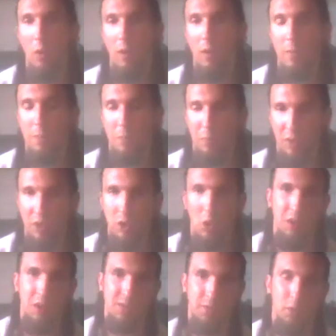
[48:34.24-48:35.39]
but Jonas
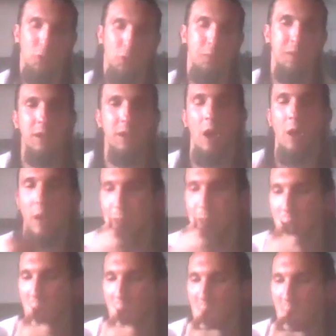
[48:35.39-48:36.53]
filled me in on it
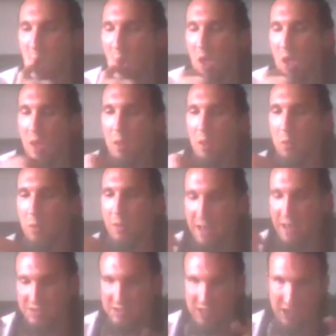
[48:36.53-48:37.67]
that
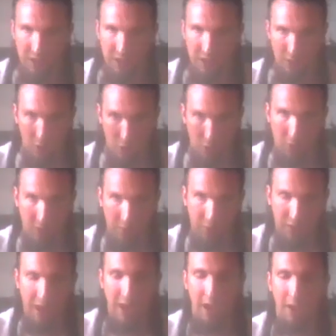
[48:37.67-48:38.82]
scene underneath the
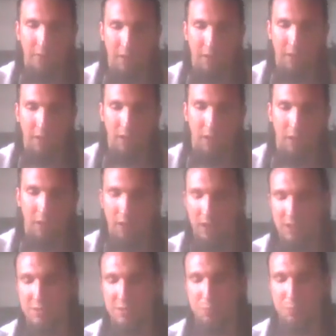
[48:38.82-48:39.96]
cave uh, it's
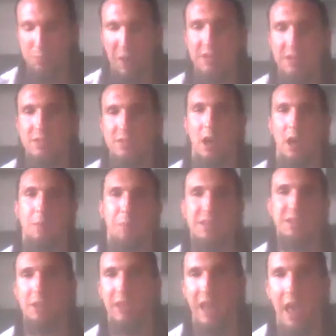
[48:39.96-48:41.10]
based on basically a
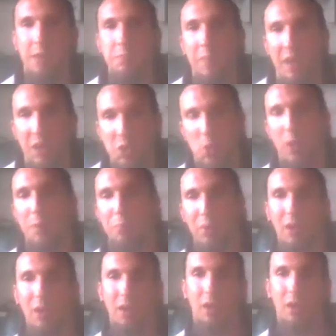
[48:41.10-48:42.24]
henbane trip
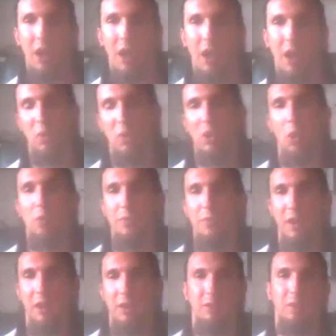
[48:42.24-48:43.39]
and we know that they,
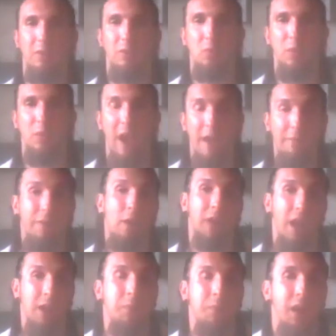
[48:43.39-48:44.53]
we have found
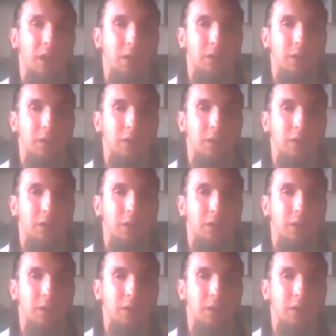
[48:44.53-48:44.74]
henbane